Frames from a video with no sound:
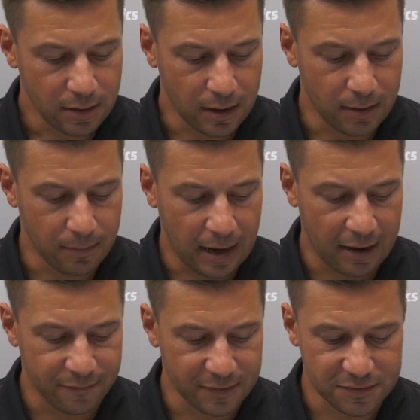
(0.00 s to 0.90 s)

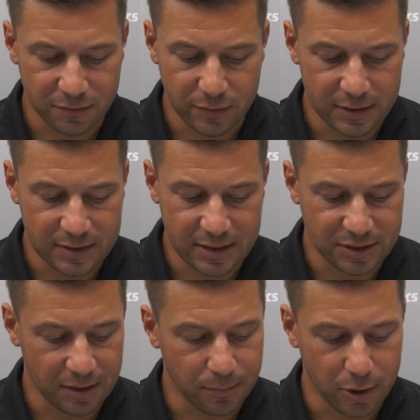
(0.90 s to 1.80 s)
Offensively,
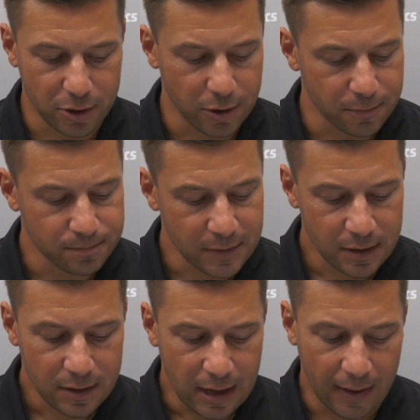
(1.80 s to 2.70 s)
TJ Booker.
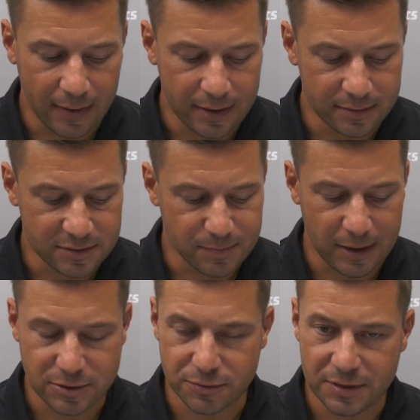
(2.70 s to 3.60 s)
And then
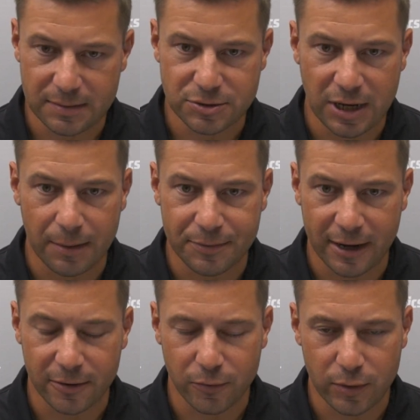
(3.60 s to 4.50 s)
special teams job
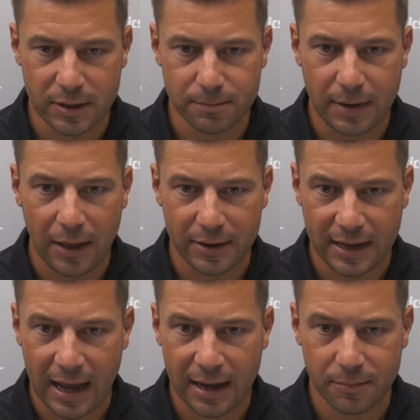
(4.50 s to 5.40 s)
taker of the week,
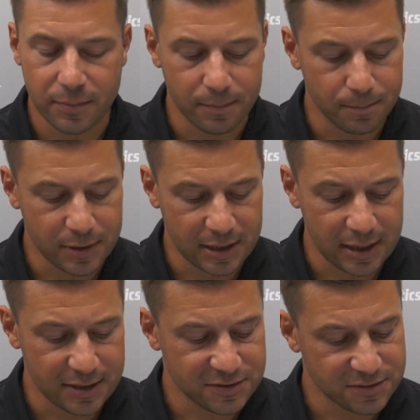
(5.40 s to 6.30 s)
Malachi
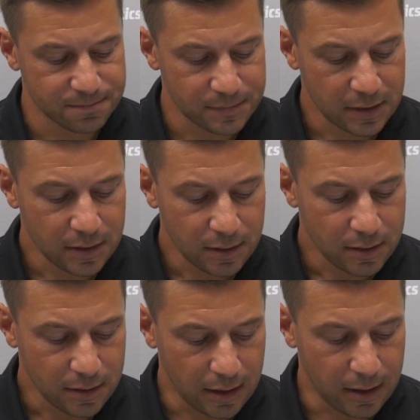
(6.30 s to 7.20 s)
Pegues.
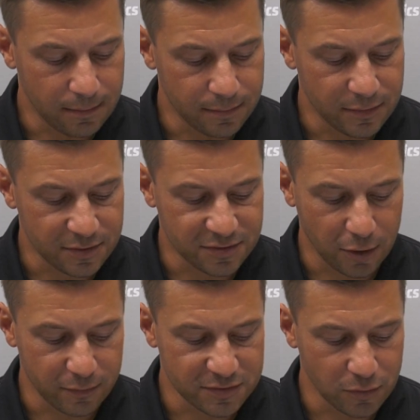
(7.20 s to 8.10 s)
The
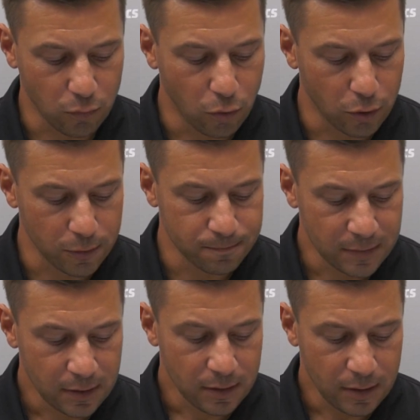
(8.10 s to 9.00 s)
service award,
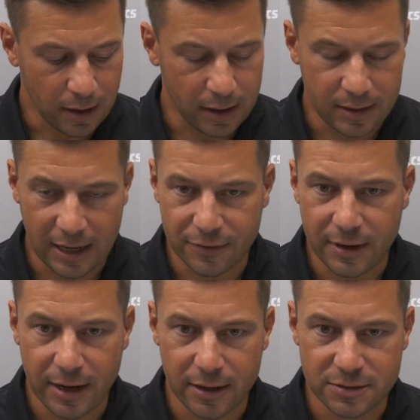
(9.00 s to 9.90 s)
Nathan
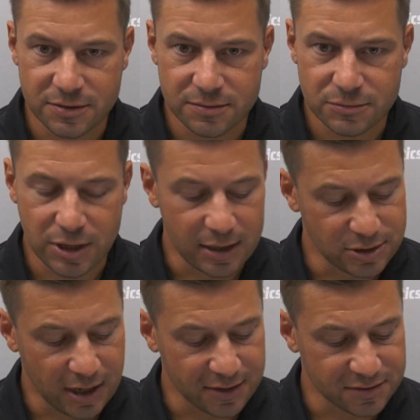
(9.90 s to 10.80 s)
Harris, John
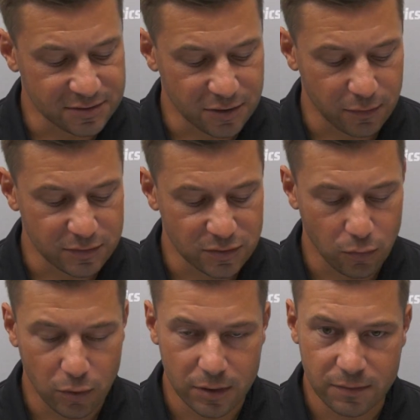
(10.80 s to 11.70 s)
Johnson service
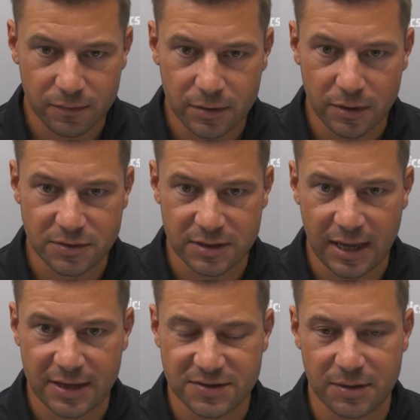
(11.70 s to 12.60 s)
award goes to
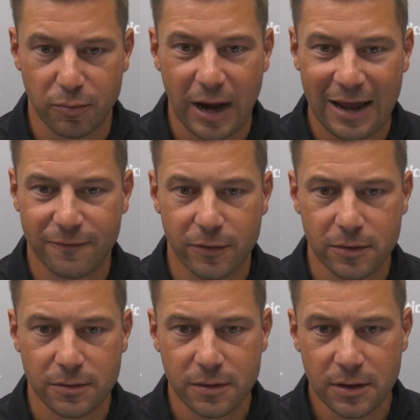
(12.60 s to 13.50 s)
Casey Bradford,